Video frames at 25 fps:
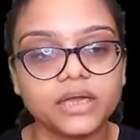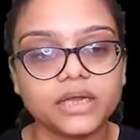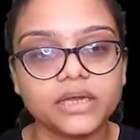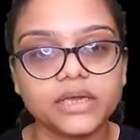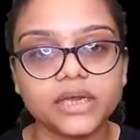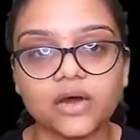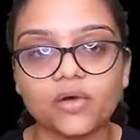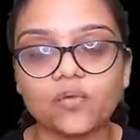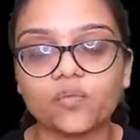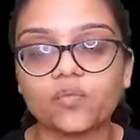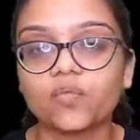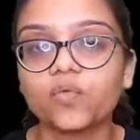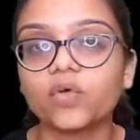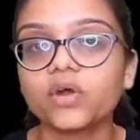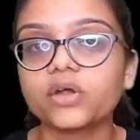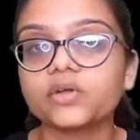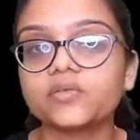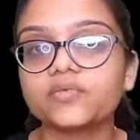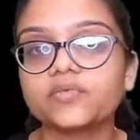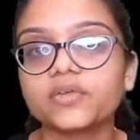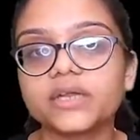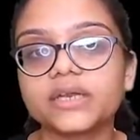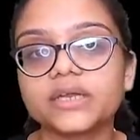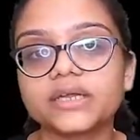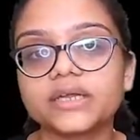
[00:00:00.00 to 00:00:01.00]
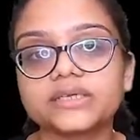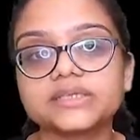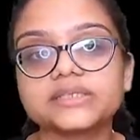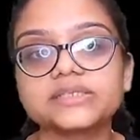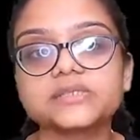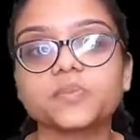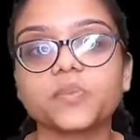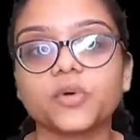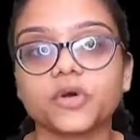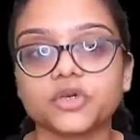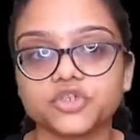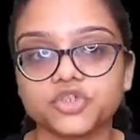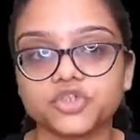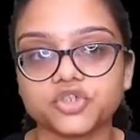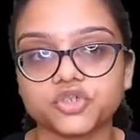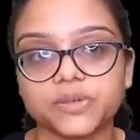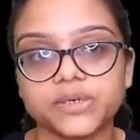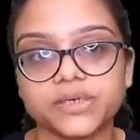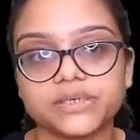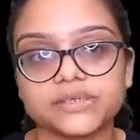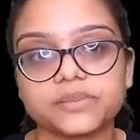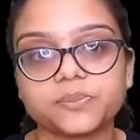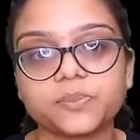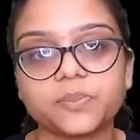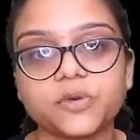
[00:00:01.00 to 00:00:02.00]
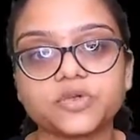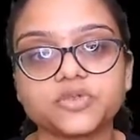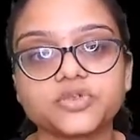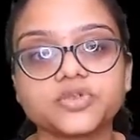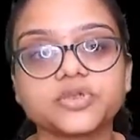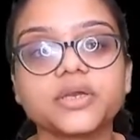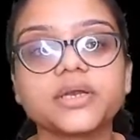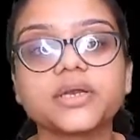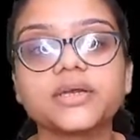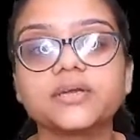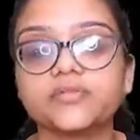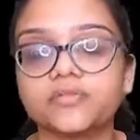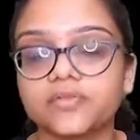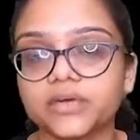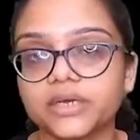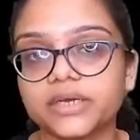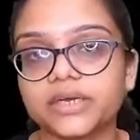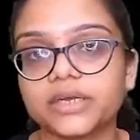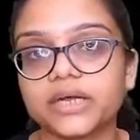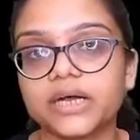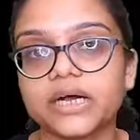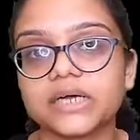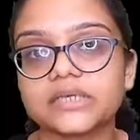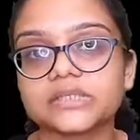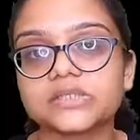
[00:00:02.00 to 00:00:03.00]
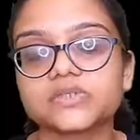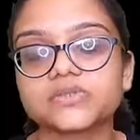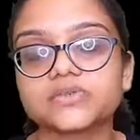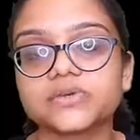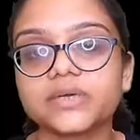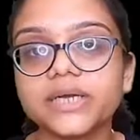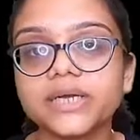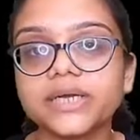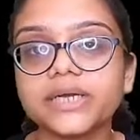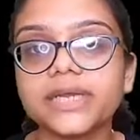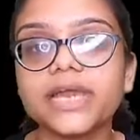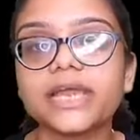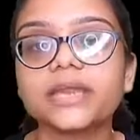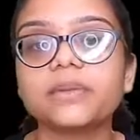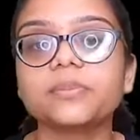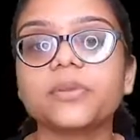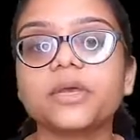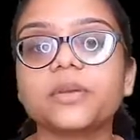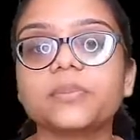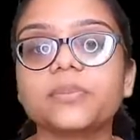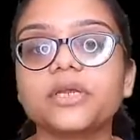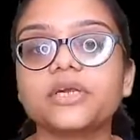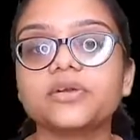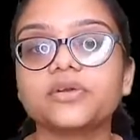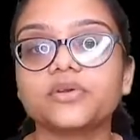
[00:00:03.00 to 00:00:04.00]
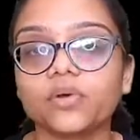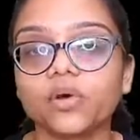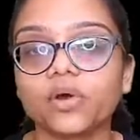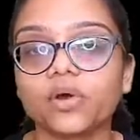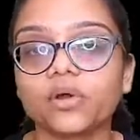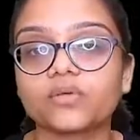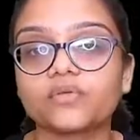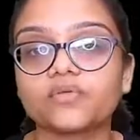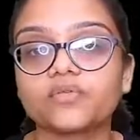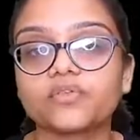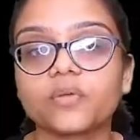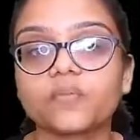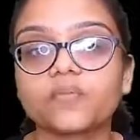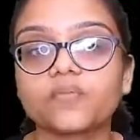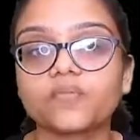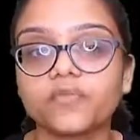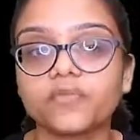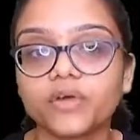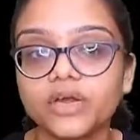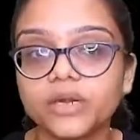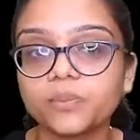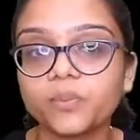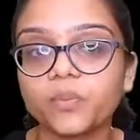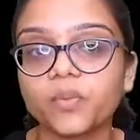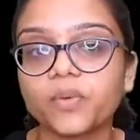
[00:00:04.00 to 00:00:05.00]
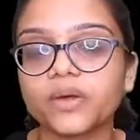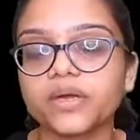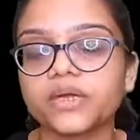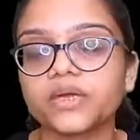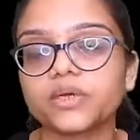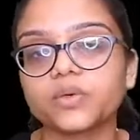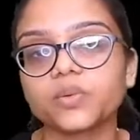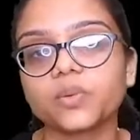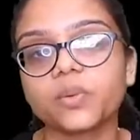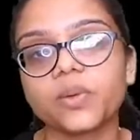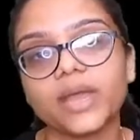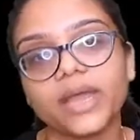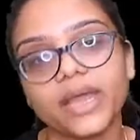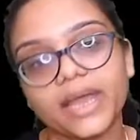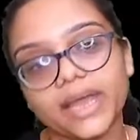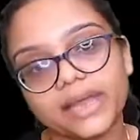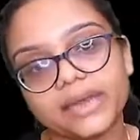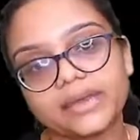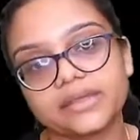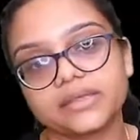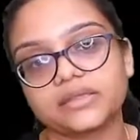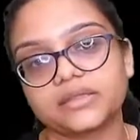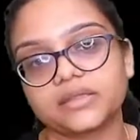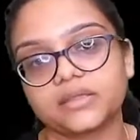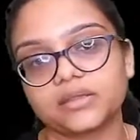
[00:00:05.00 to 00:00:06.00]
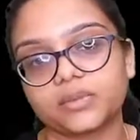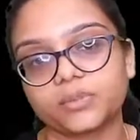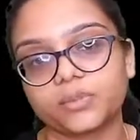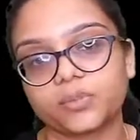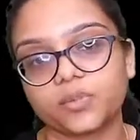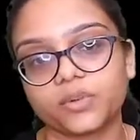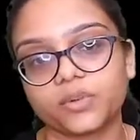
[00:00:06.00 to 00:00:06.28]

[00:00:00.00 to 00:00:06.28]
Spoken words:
Now, what were his postulate? Postulate 1. A straight line may be drawn from one point to another.